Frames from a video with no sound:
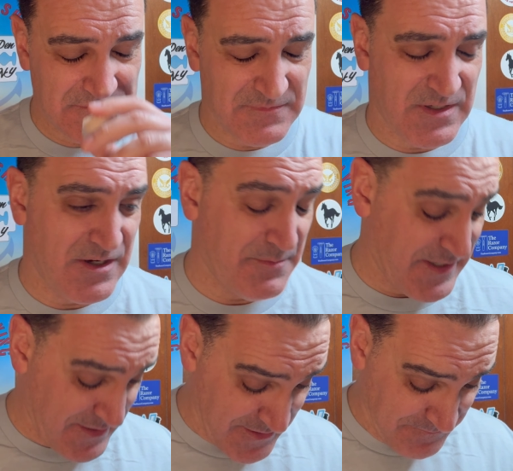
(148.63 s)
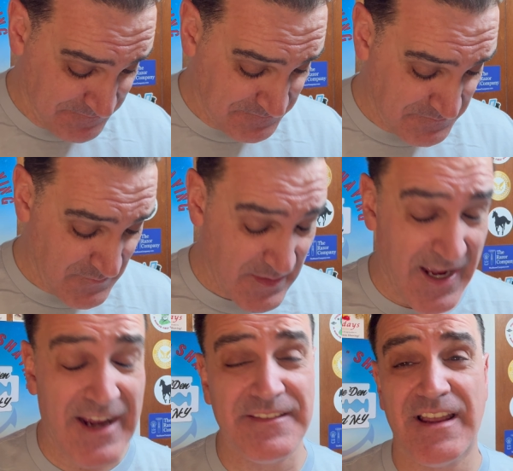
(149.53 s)
Oh, my God.
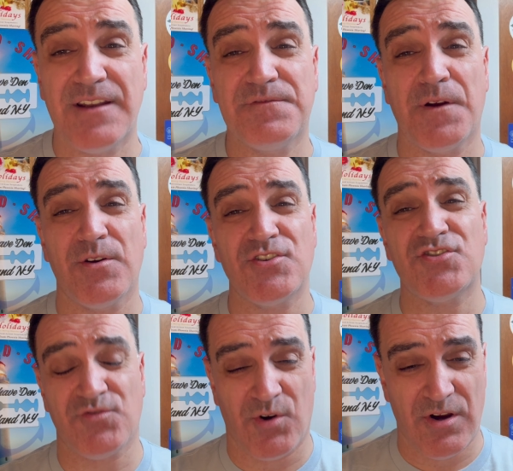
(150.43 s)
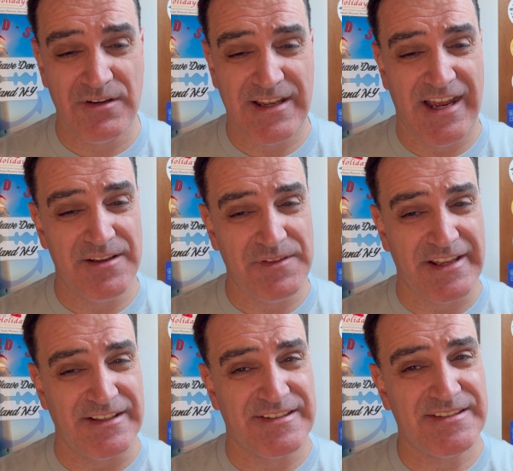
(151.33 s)
Not, not very strong, kind of
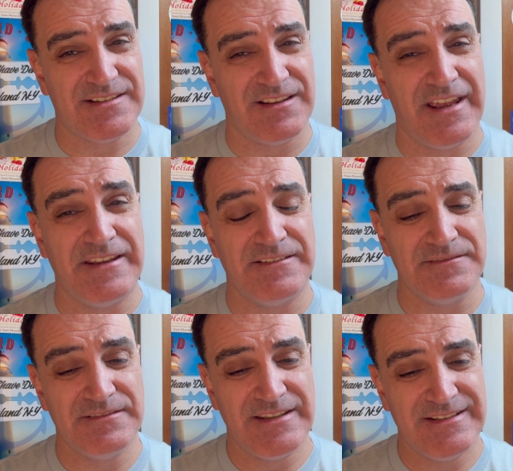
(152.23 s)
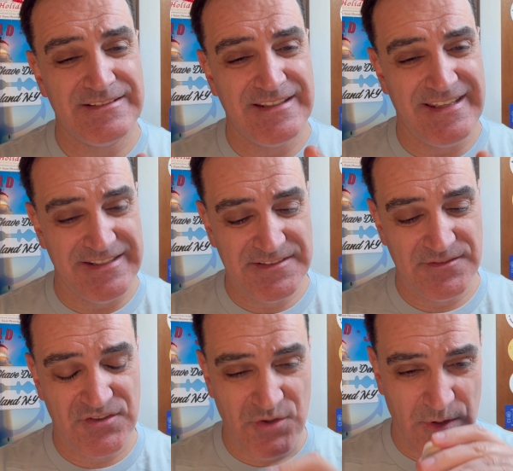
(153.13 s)
like a slight
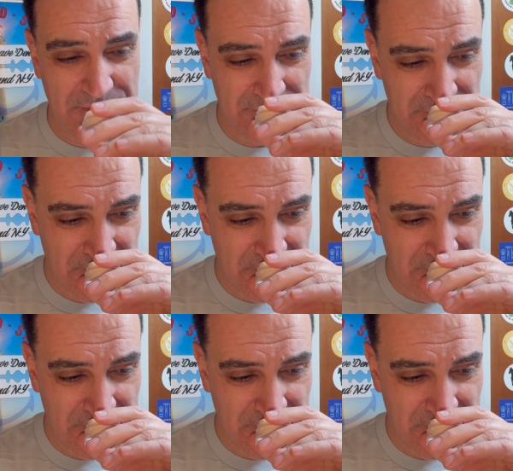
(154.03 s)
hint to it.